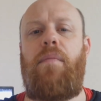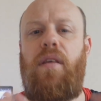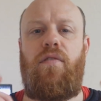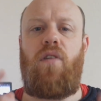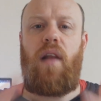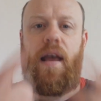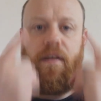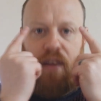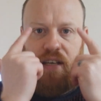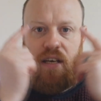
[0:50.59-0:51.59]
You've got like
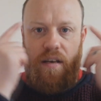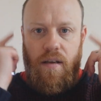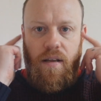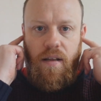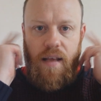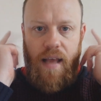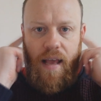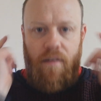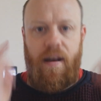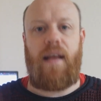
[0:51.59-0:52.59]
vision,
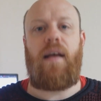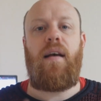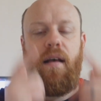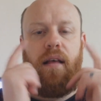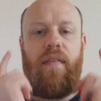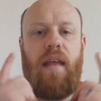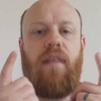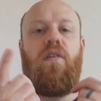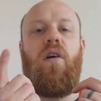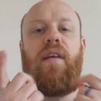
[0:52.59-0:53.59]
hearing, then
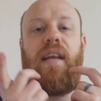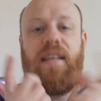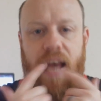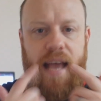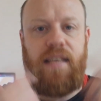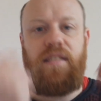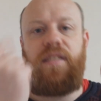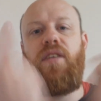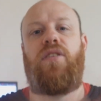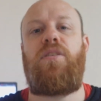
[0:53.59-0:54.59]
you've got your
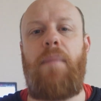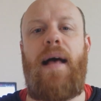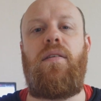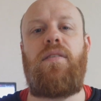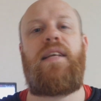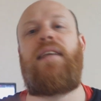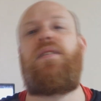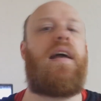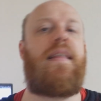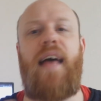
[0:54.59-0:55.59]
tastes, your smells,
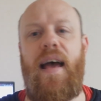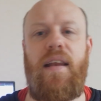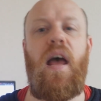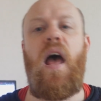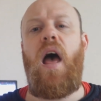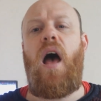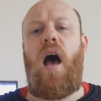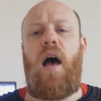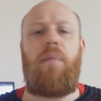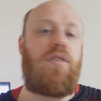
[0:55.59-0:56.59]
things like that.
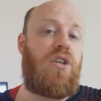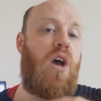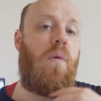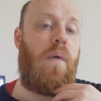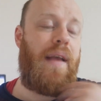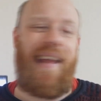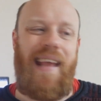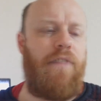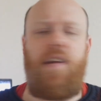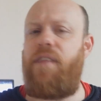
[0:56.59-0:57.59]
So
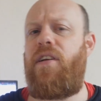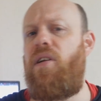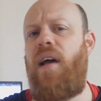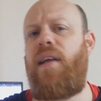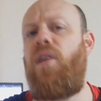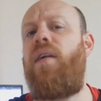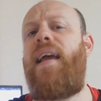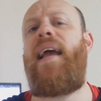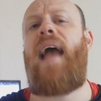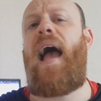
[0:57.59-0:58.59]
even if you're like
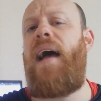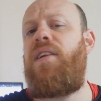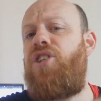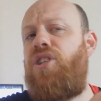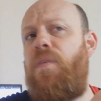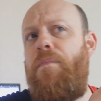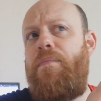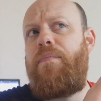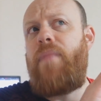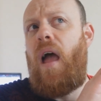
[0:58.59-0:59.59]
looking at
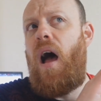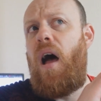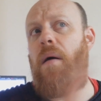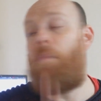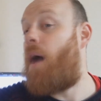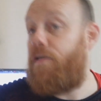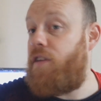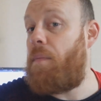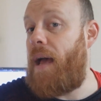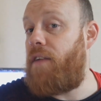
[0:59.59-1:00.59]
a
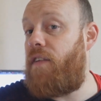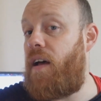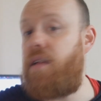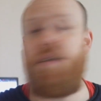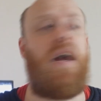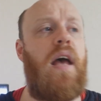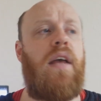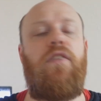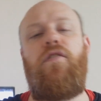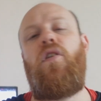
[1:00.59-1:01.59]
perfume advert,
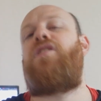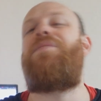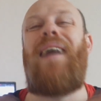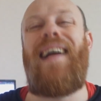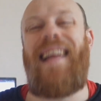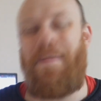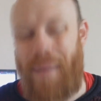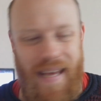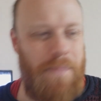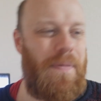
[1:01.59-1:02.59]
you've got smiling
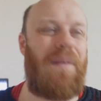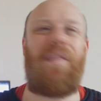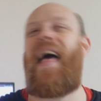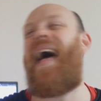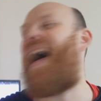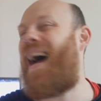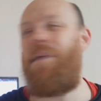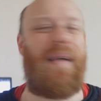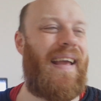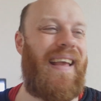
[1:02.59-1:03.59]
people, they're
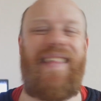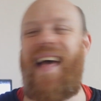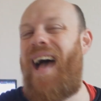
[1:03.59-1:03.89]
happy, they're